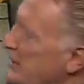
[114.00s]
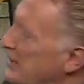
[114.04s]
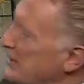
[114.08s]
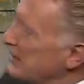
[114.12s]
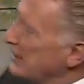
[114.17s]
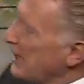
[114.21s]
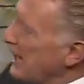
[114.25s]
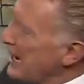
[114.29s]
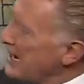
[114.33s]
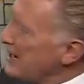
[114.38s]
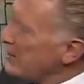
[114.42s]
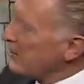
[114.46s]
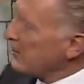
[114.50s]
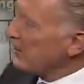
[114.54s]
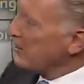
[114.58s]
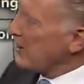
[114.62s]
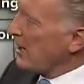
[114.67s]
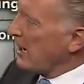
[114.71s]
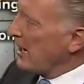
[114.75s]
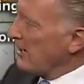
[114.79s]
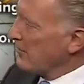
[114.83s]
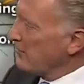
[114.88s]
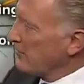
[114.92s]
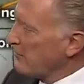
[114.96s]
lighter
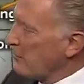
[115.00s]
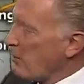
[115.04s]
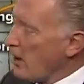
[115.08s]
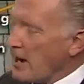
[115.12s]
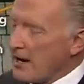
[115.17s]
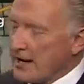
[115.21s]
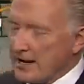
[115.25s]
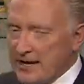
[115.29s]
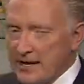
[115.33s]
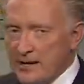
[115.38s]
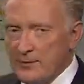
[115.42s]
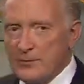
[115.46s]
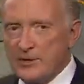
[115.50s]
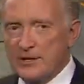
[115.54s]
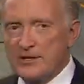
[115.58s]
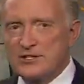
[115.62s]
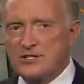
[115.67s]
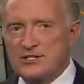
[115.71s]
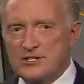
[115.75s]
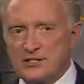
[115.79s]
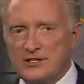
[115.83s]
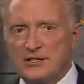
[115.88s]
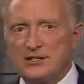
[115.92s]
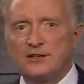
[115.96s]
on Friday, but
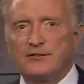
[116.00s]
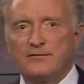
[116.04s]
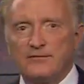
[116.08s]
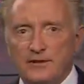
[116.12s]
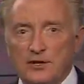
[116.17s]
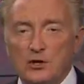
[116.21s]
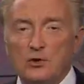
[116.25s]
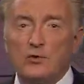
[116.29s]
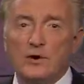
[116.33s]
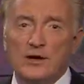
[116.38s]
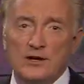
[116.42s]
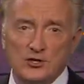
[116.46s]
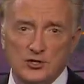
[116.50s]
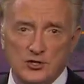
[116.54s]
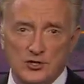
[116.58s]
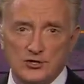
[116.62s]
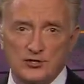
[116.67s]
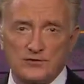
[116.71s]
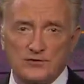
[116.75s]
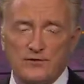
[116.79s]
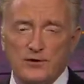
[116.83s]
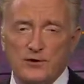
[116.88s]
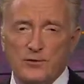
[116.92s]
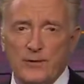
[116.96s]
still a few
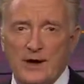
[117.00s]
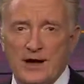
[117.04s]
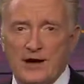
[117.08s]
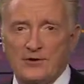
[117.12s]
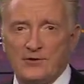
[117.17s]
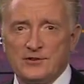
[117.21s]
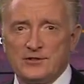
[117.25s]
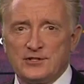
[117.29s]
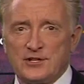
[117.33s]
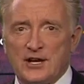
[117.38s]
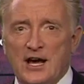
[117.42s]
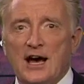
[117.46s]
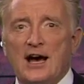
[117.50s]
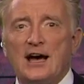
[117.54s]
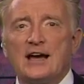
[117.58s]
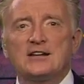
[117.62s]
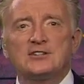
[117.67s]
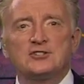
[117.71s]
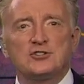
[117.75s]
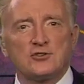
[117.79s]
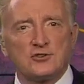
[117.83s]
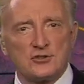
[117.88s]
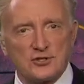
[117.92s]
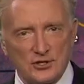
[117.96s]
inches for the mountains.
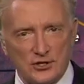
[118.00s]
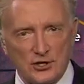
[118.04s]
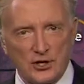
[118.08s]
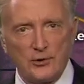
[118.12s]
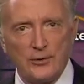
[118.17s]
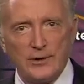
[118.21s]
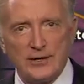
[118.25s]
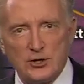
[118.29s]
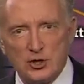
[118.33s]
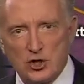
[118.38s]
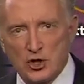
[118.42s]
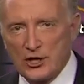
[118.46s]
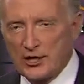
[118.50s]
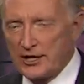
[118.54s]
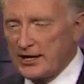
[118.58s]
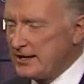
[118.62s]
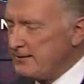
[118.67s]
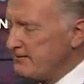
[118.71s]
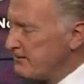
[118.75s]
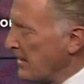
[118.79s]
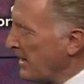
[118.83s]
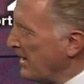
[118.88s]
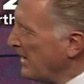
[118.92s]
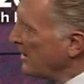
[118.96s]
Highs are still going to be
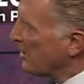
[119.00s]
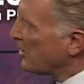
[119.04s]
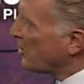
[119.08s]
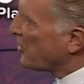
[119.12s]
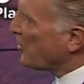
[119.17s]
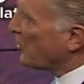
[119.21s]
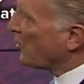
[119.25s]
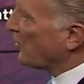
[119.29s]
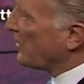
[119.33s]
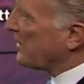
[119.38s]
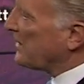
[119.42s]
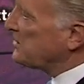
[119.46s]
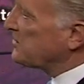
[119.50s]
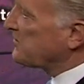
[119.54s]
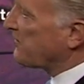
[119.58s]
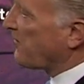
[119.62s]
chilly. 30s for